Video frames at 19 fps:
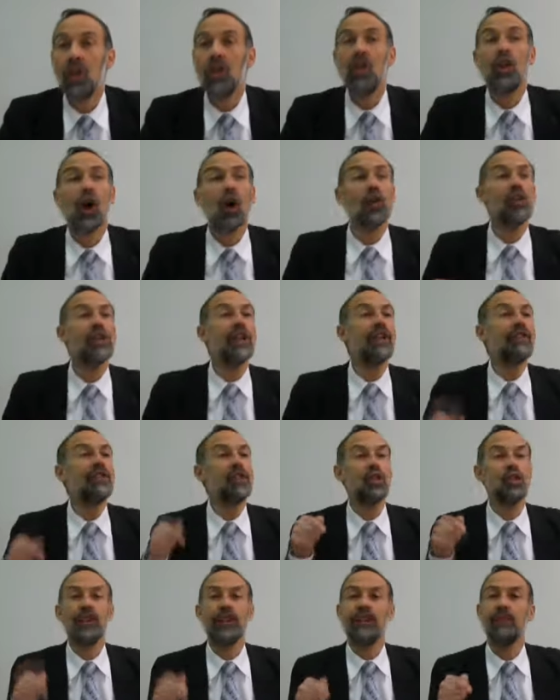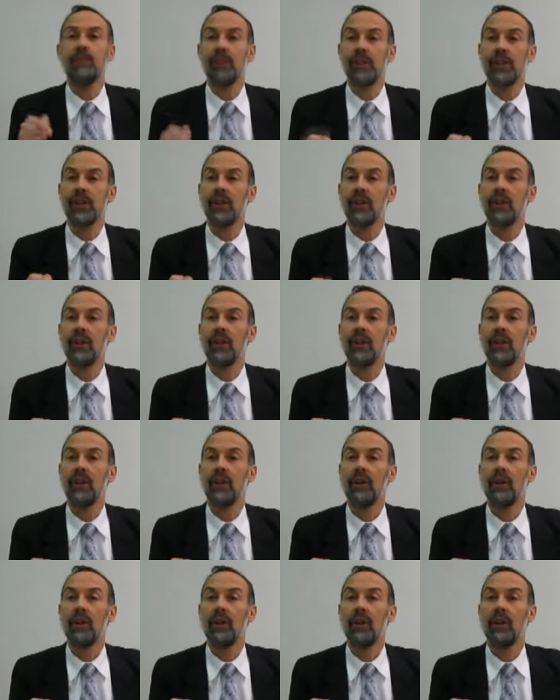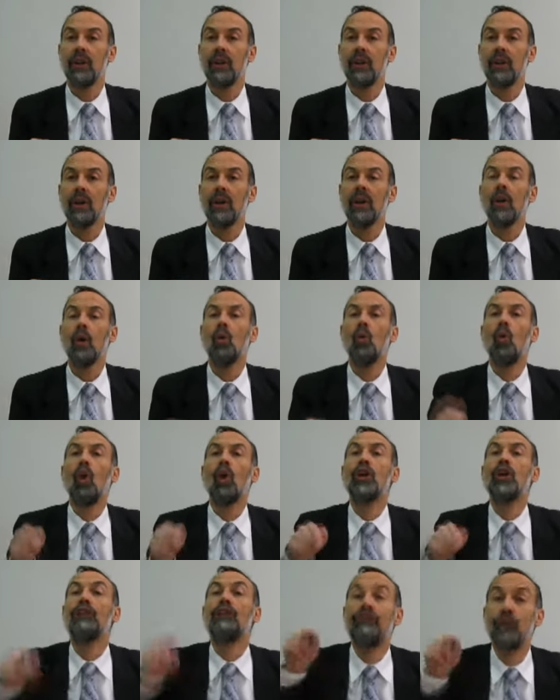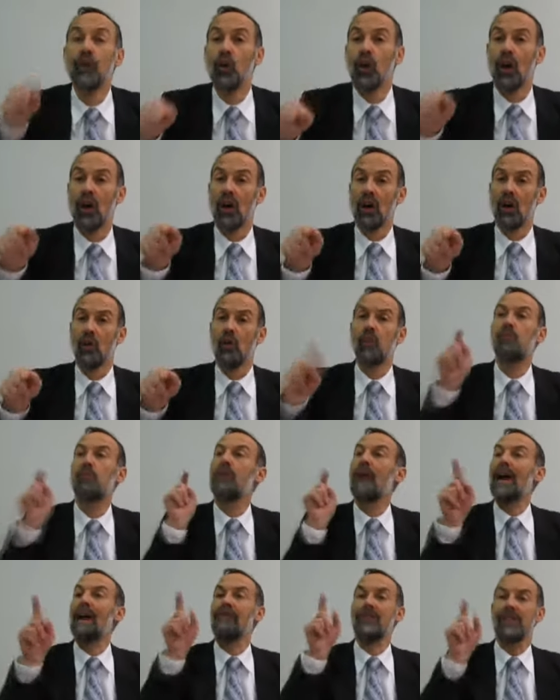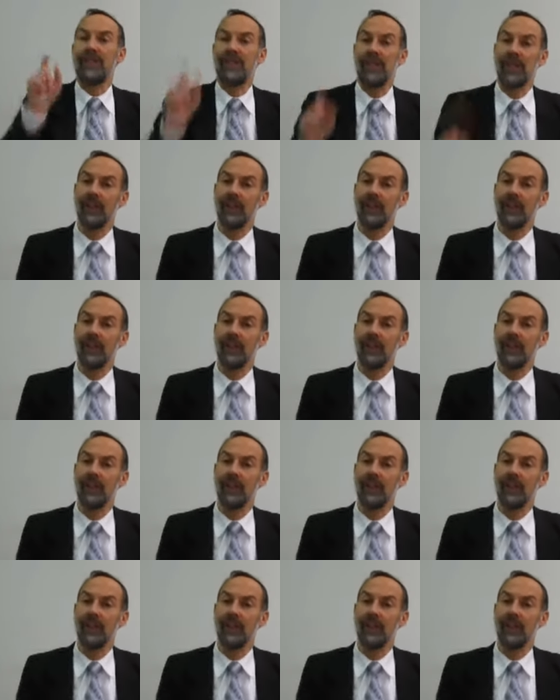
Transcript: Yosef's dreams were nevuah, were prophecy.